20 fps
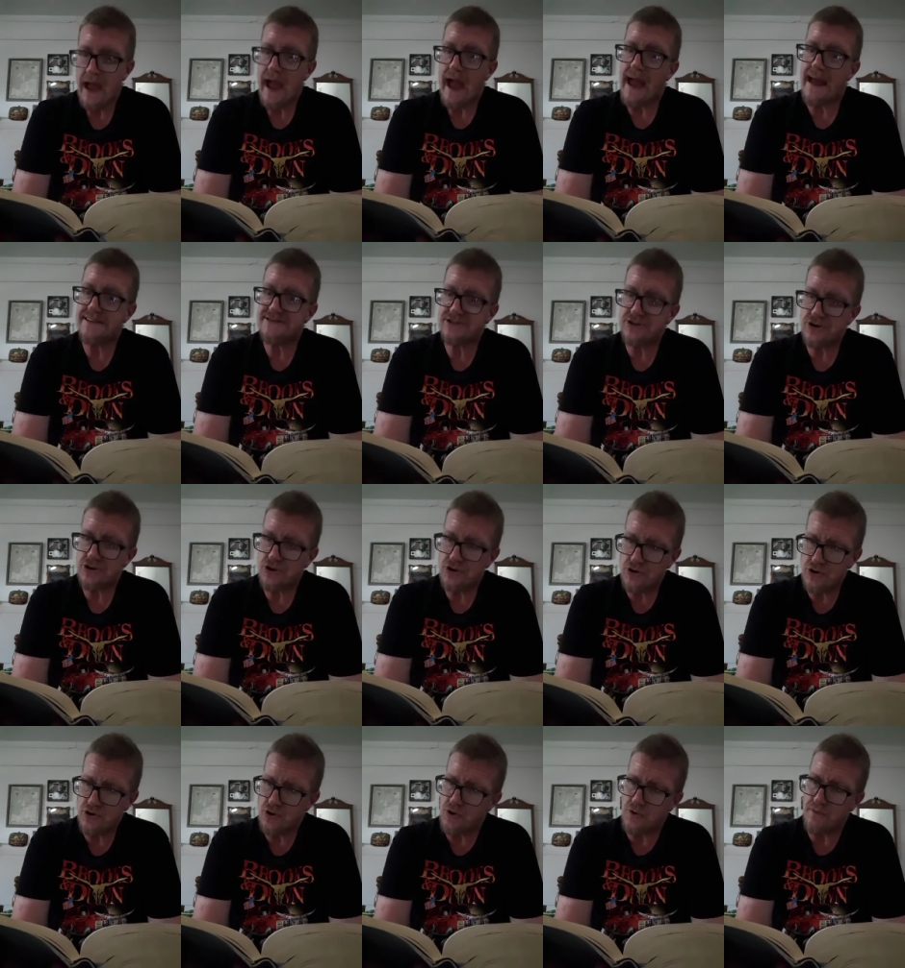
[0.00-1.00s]
And to
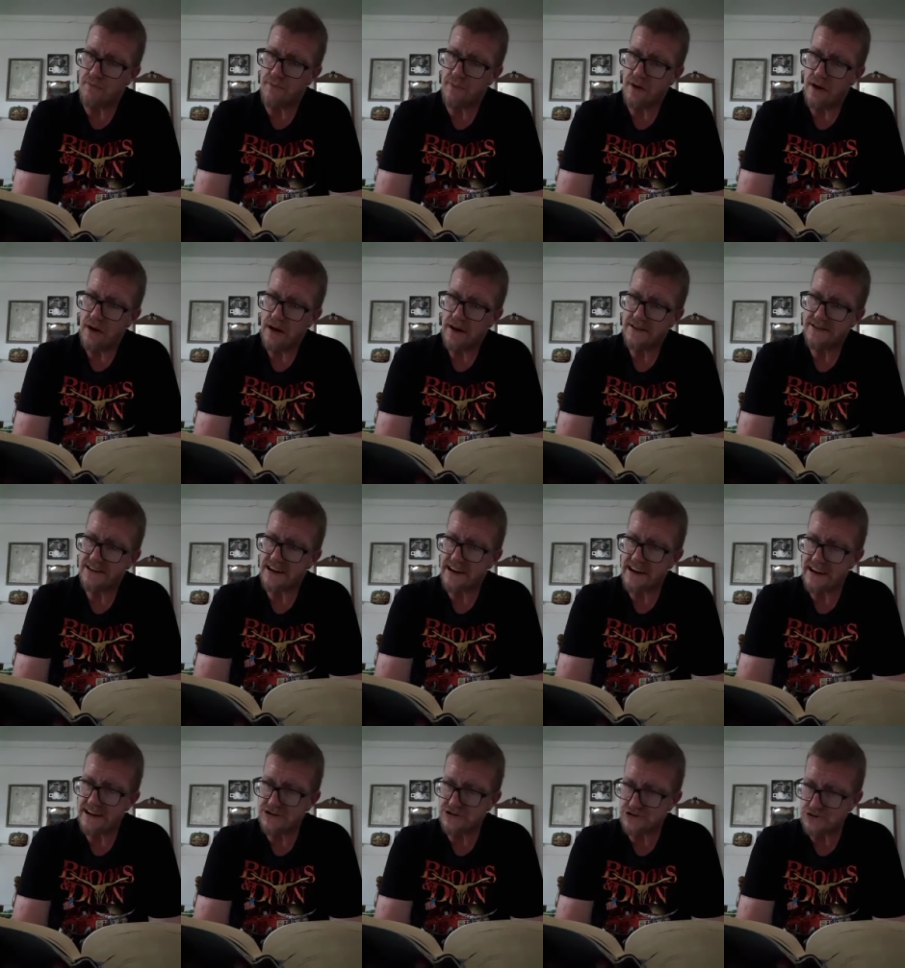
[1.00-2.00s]
whom did
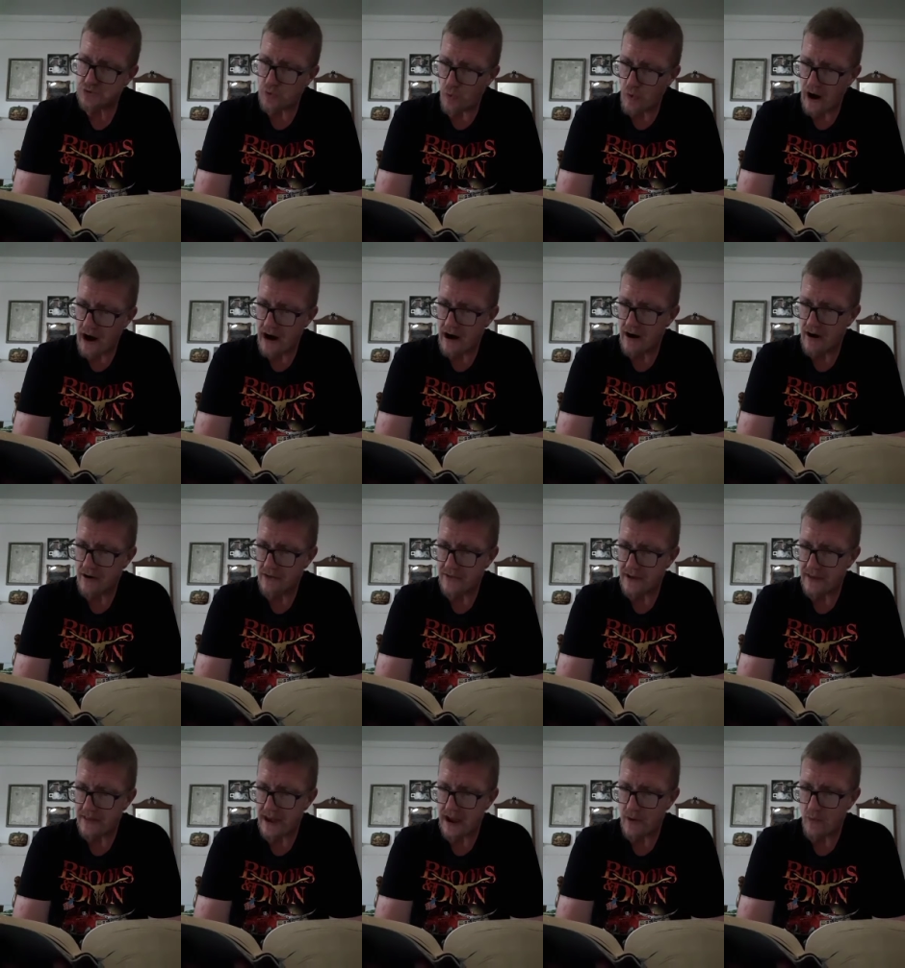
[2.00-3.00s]
he swear
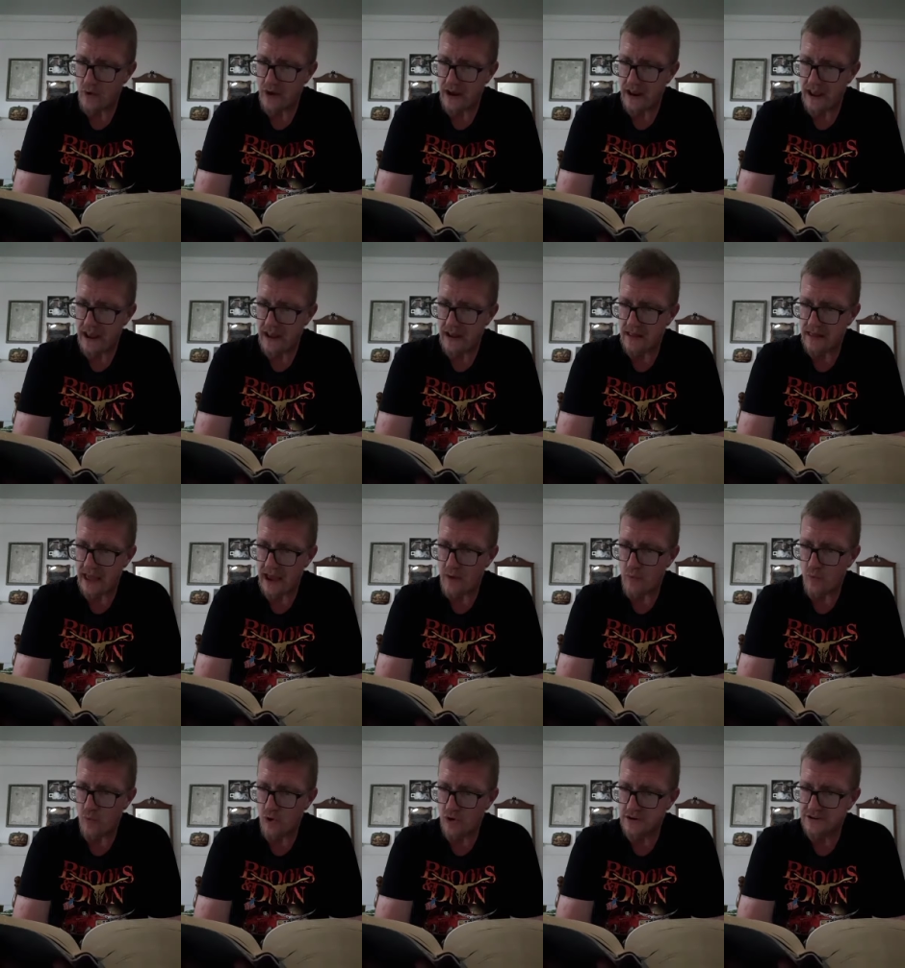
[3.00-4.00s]
that they would they
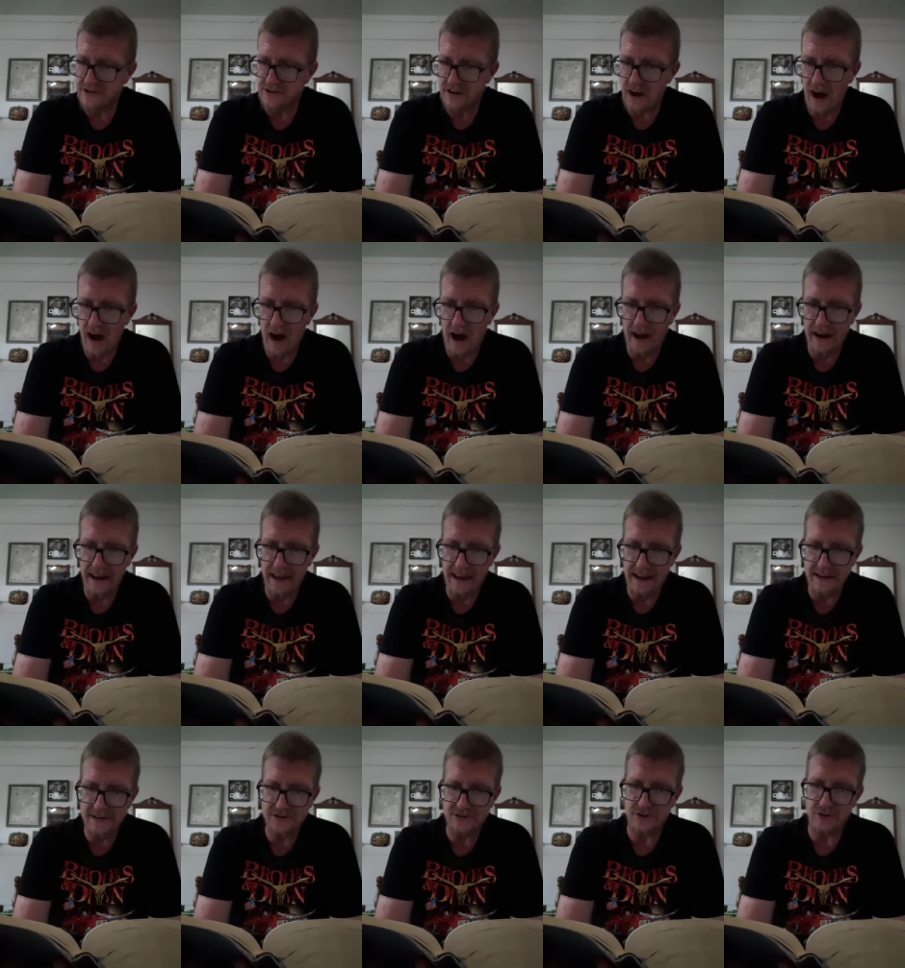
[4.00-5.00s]
would not
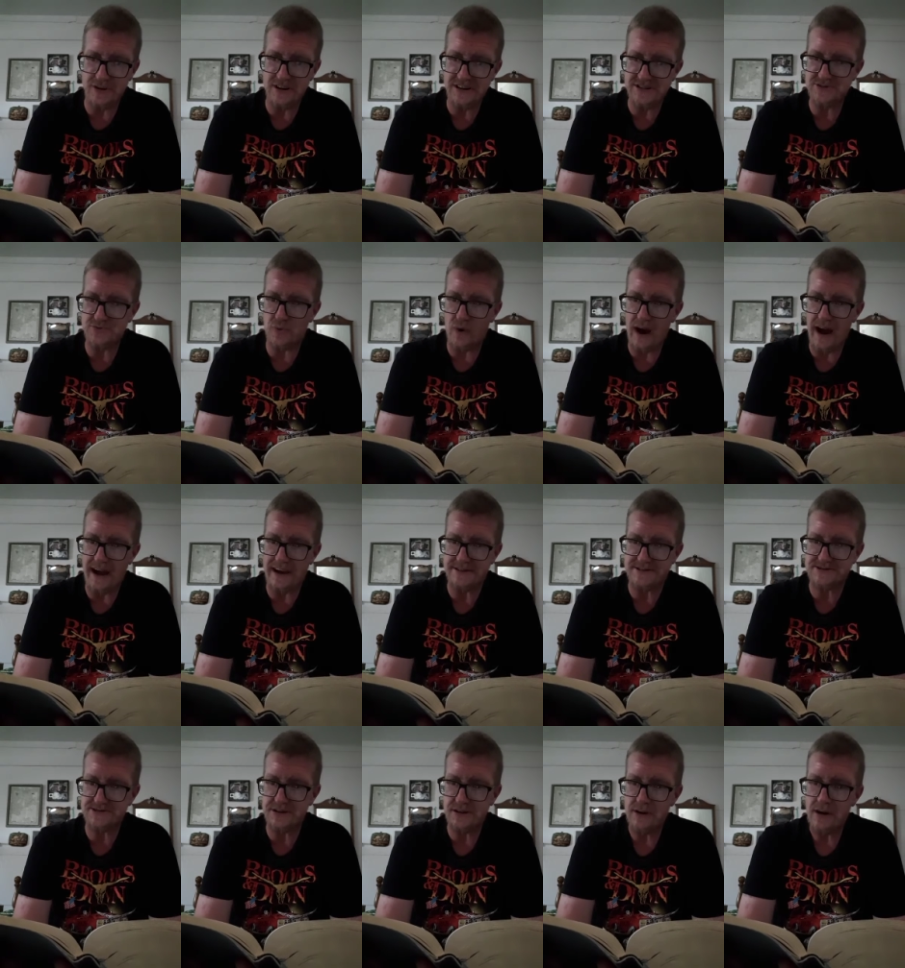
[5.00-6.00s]
enter his
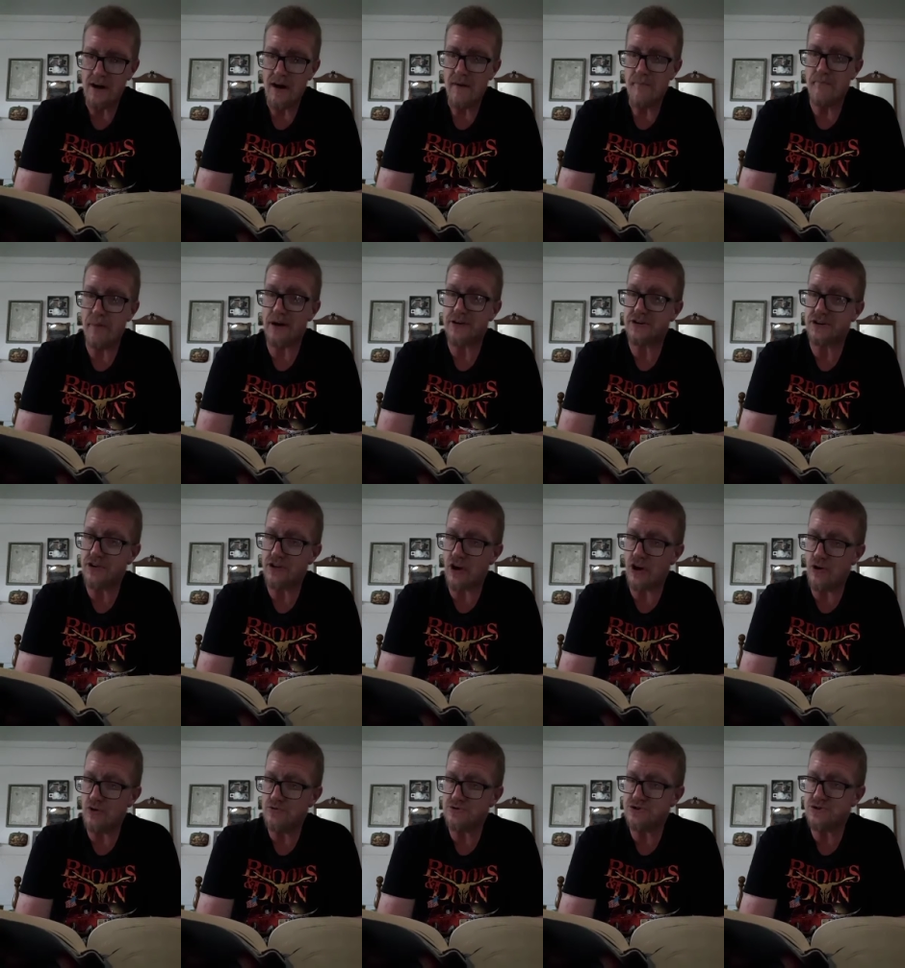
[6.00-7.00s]
rest, but to
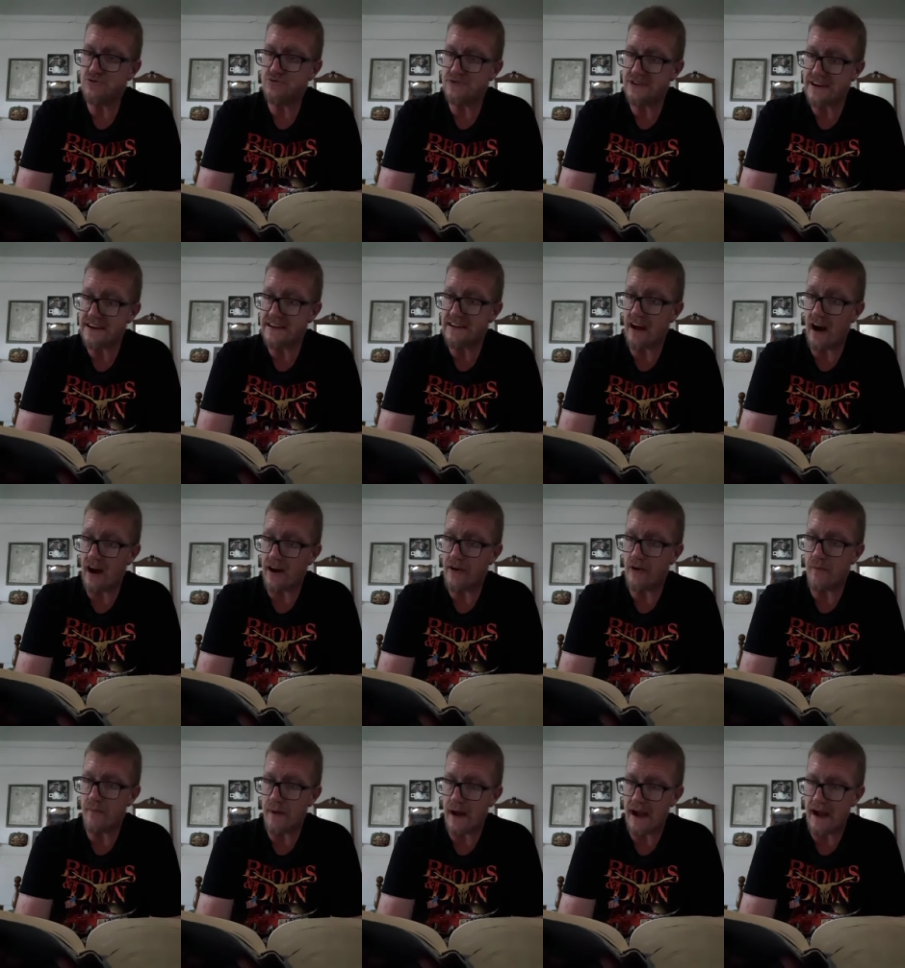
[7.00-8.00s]
those who did not
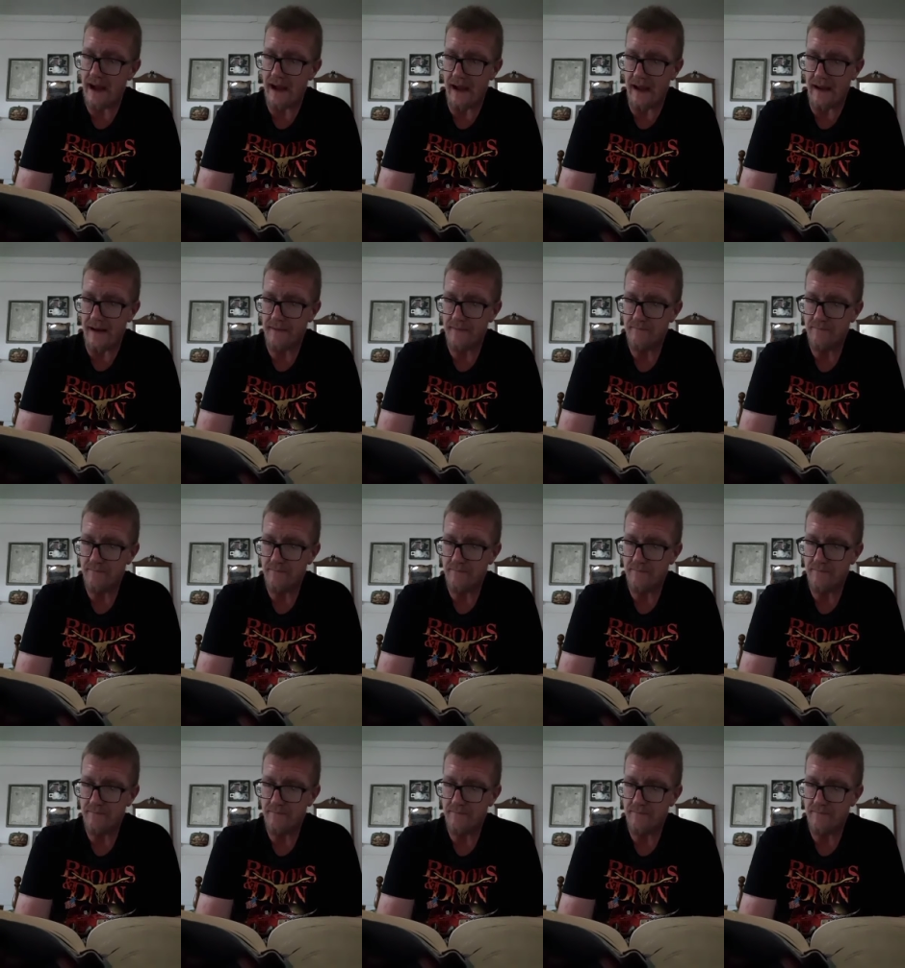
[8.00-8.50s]
obey.